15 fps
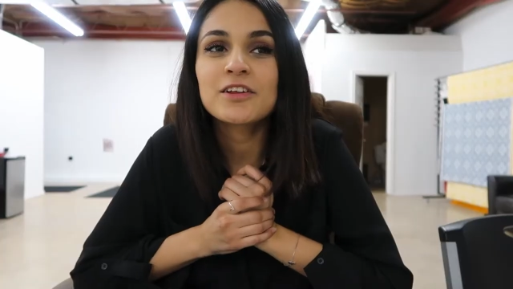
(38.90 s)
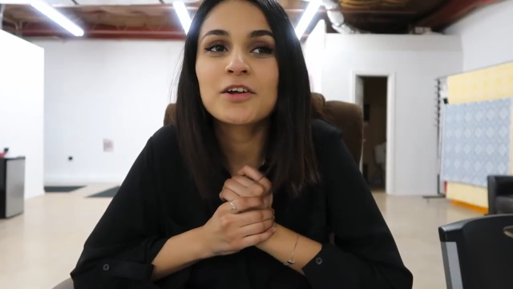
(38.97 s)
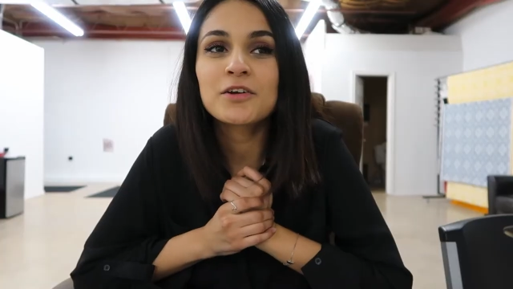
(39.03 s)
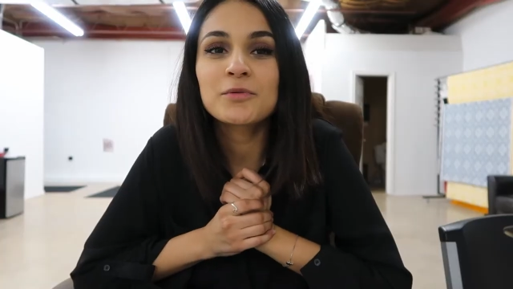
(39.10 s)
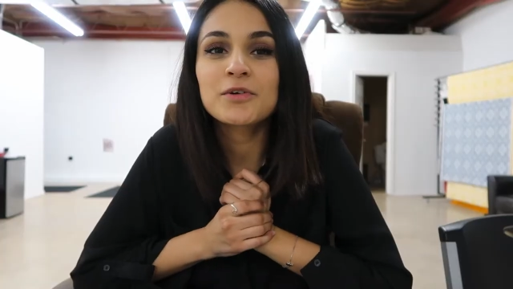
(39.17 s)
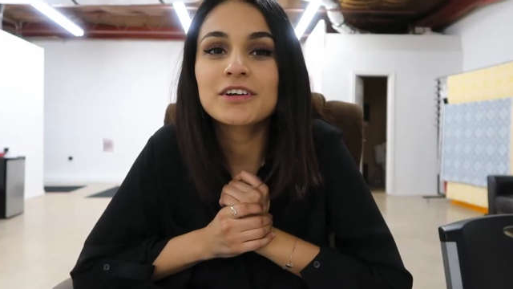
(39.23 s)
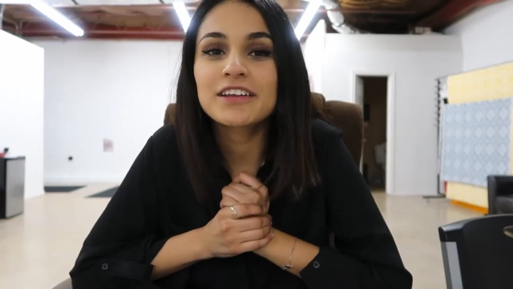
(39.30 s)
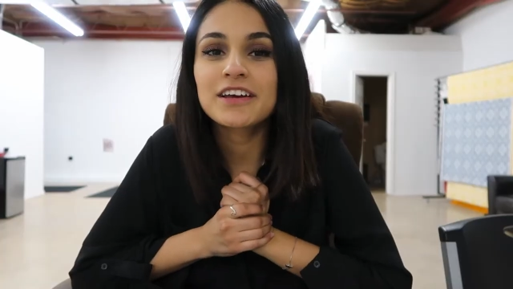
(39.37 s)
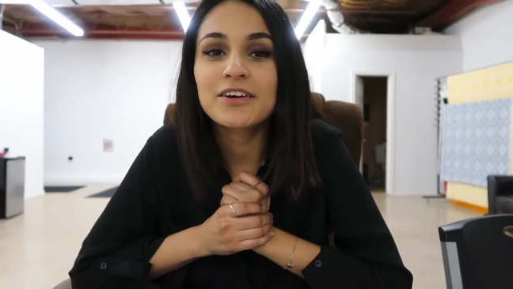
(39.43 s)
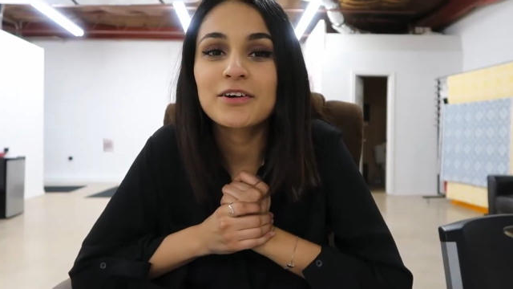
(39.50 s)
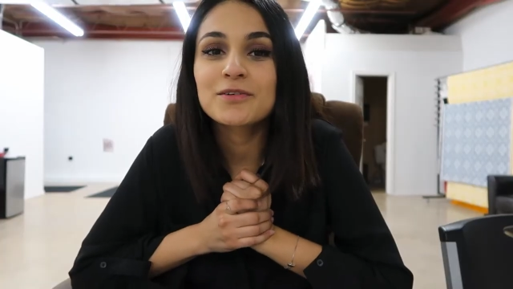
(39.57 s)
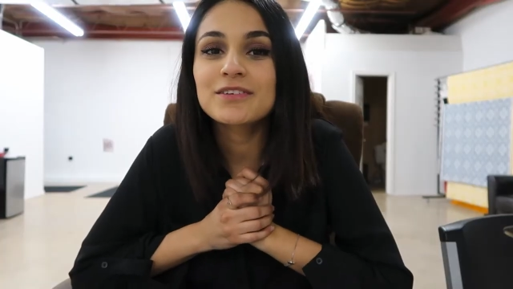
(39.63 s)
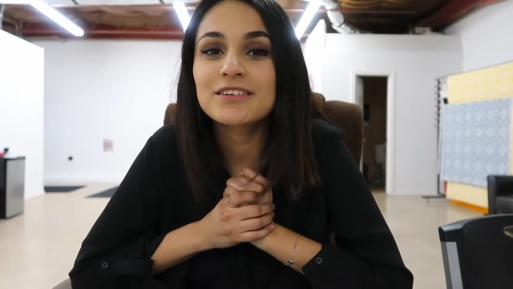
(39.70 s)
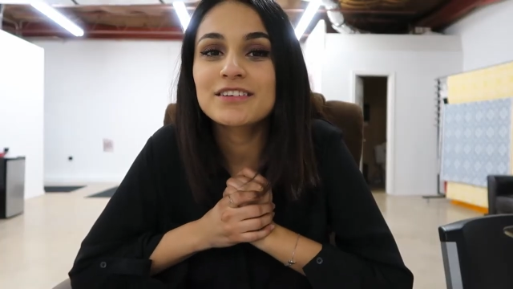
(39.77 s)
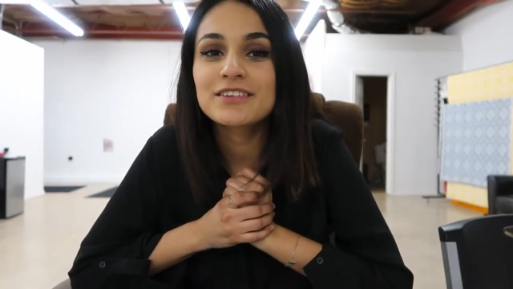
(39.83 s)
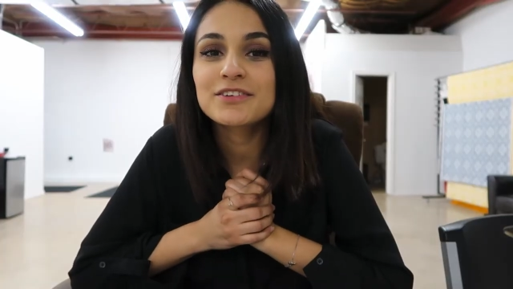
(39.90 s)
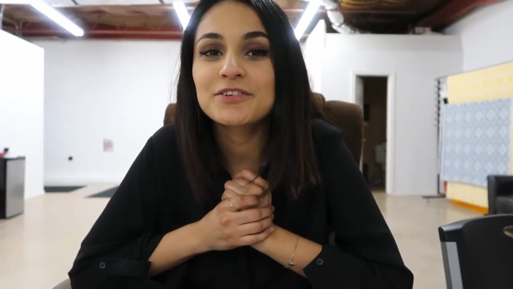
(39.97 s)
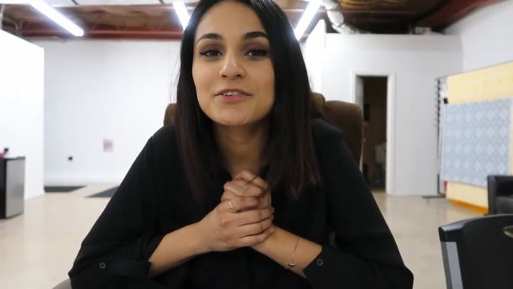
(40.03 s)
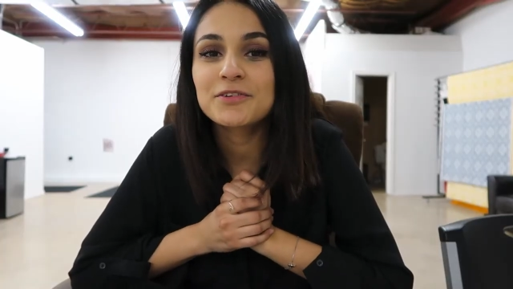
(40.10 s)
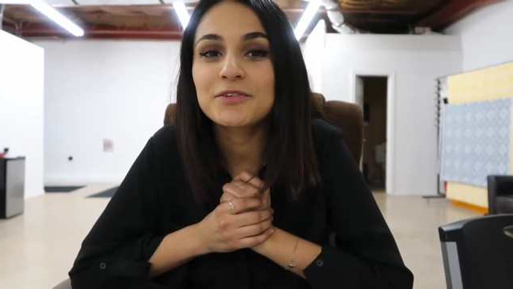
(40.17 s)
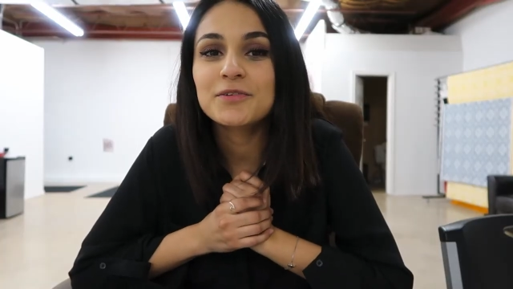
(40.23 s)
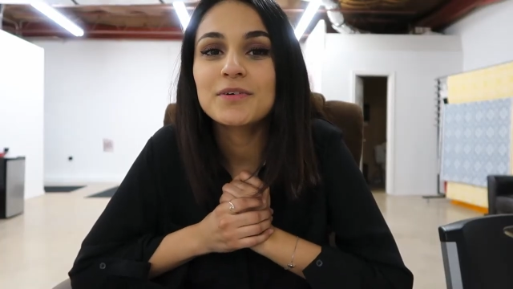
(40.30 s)
a lot of work that goes
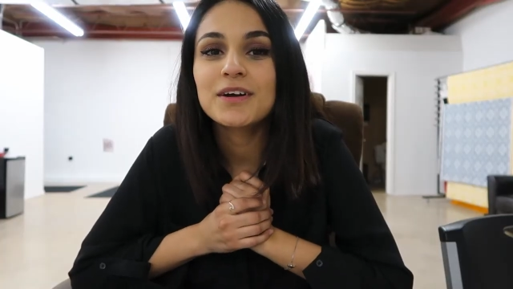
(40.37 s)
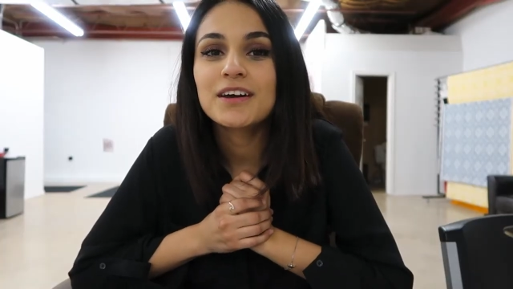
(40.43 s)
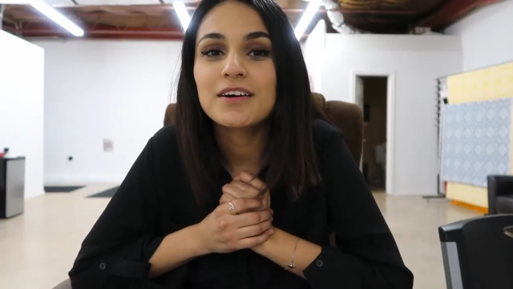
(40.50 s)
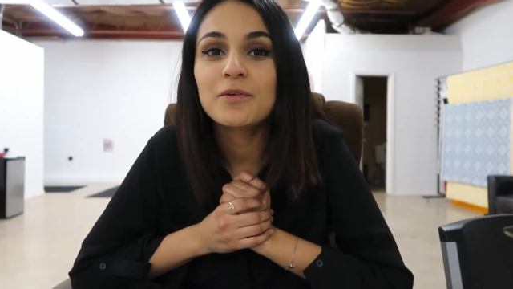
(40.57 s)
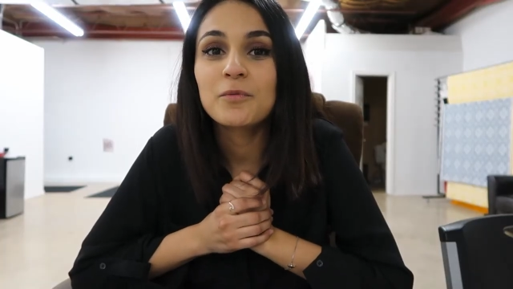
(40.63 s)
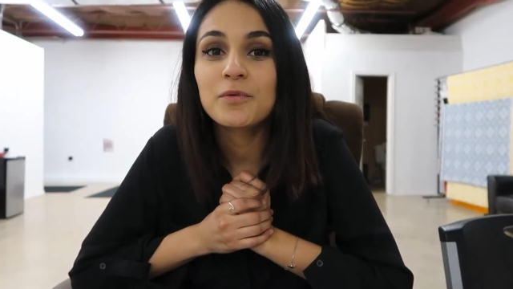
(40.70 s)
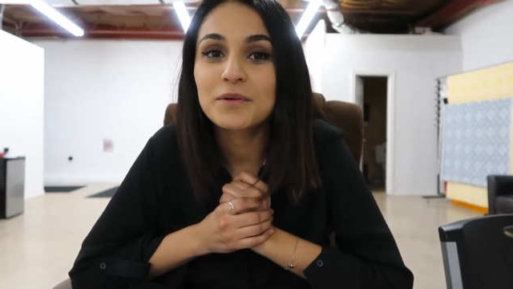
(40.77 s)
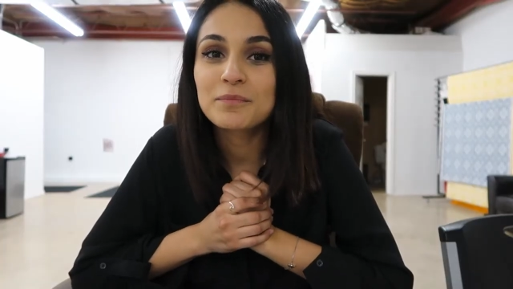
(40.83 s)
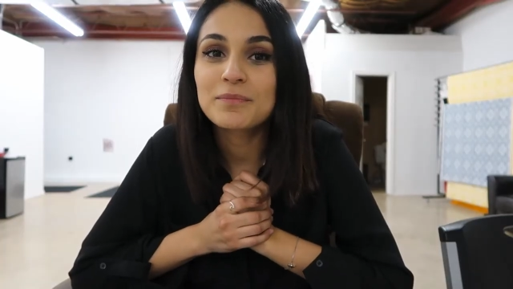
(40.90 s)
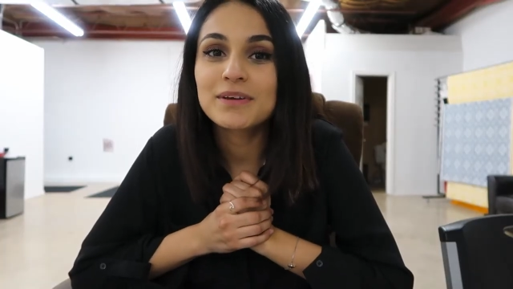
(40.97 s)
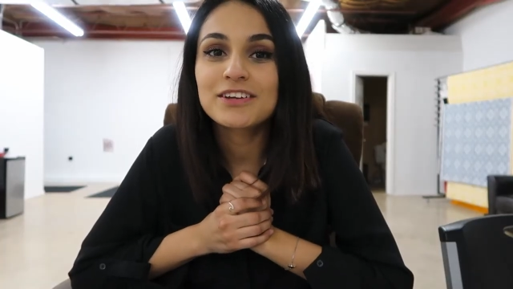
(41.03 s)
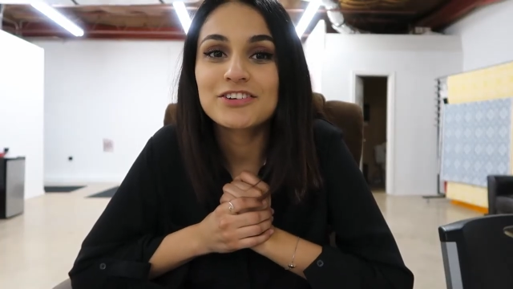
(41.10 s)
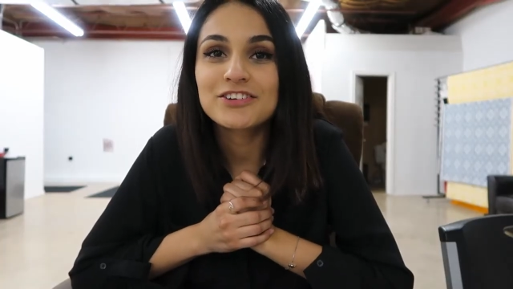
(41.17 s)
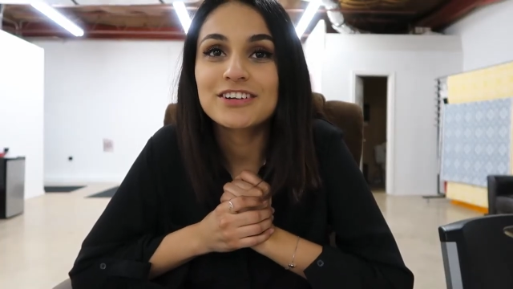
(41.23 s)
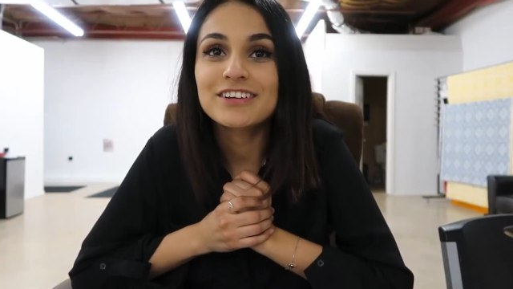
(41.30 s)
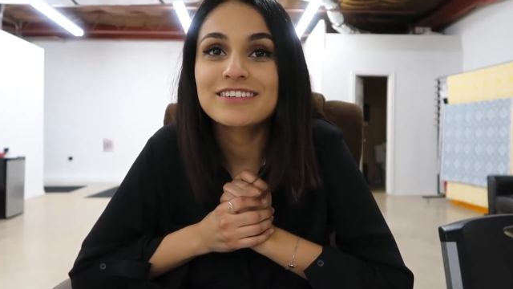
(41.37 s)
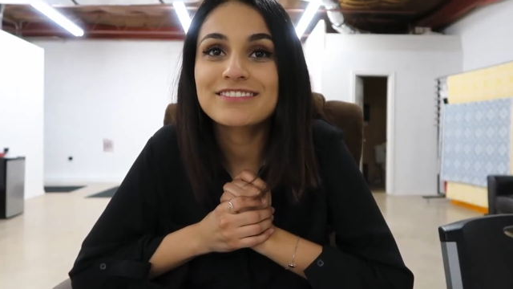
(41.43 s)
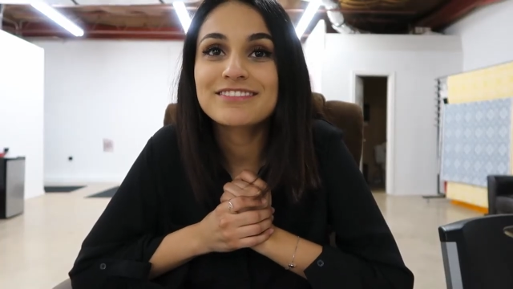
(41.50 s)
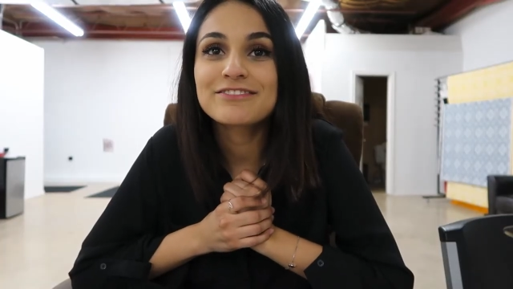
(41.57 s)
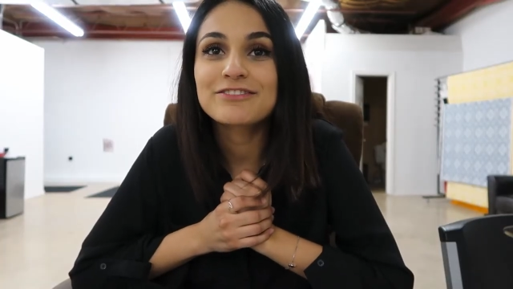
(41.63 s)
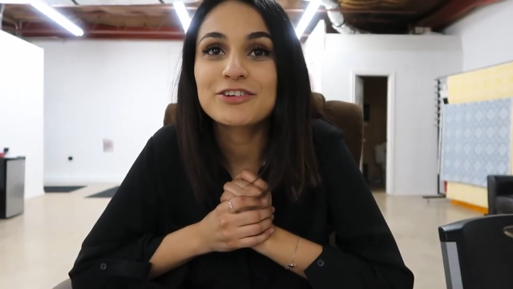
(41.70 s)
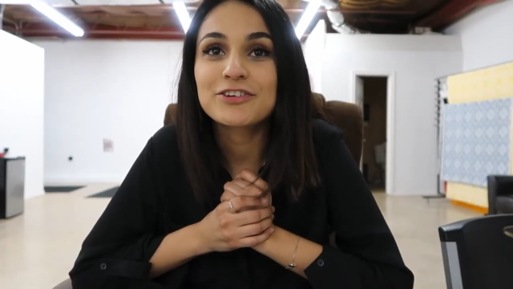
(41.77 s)
into one picture
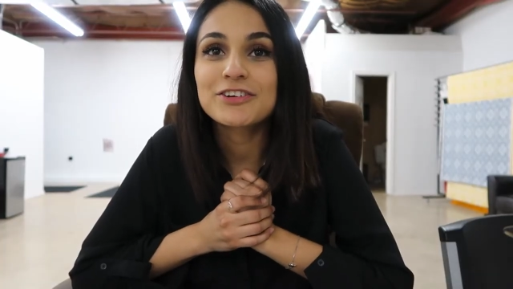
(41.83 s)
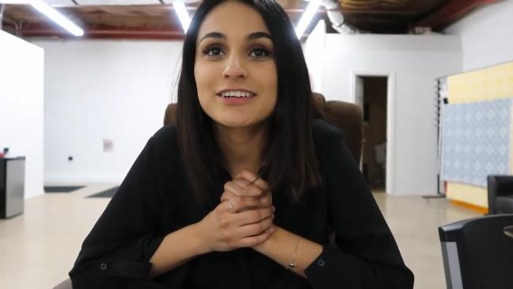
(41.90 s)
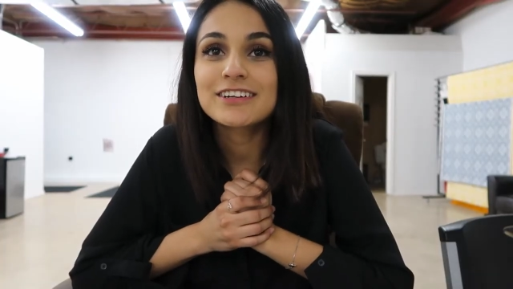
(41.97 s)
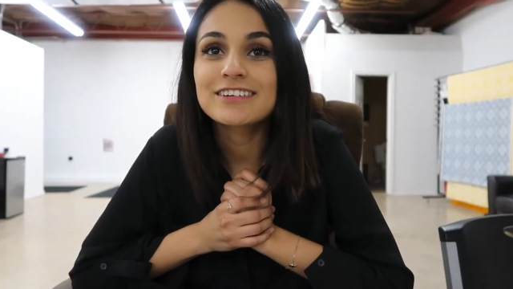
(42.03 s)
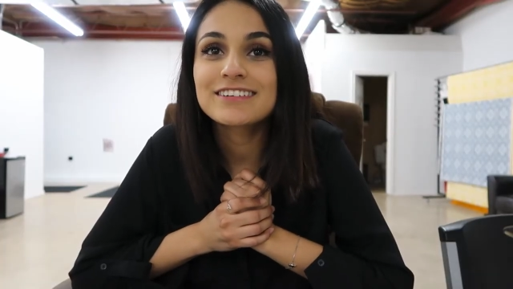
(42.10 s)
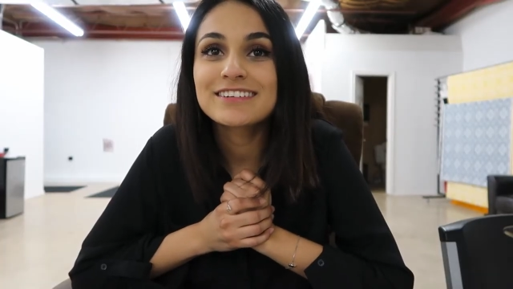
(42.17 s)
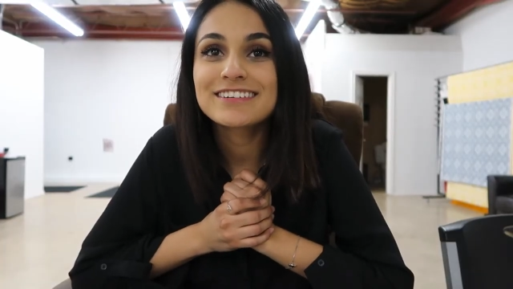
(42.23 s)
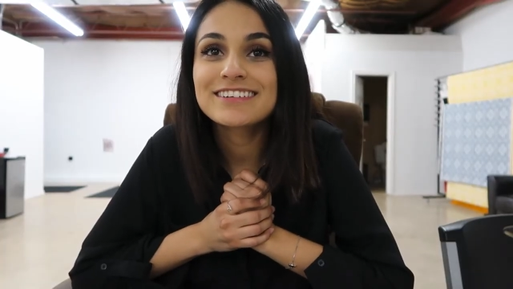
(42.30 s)
for sure.